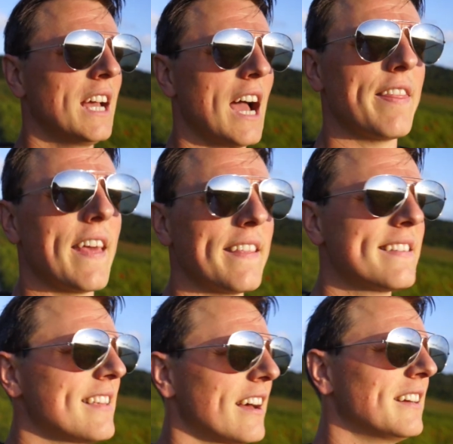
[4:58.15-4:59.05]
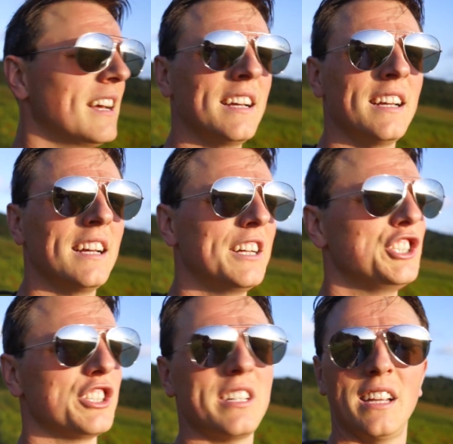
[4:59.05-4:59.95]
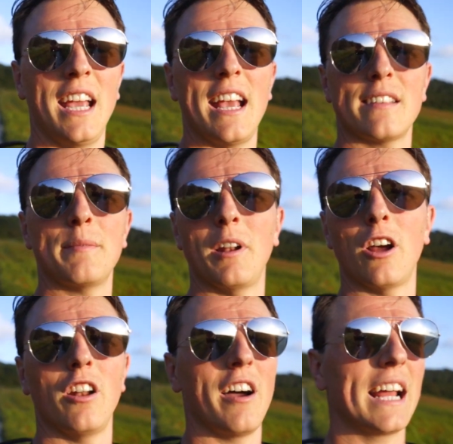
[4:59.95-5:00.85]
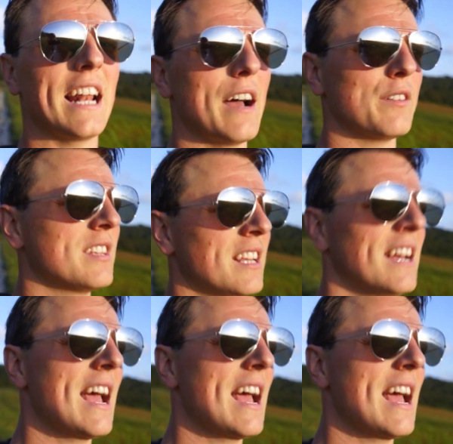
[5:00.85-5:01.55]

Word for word: and then the sun just hit some low-lying clouds.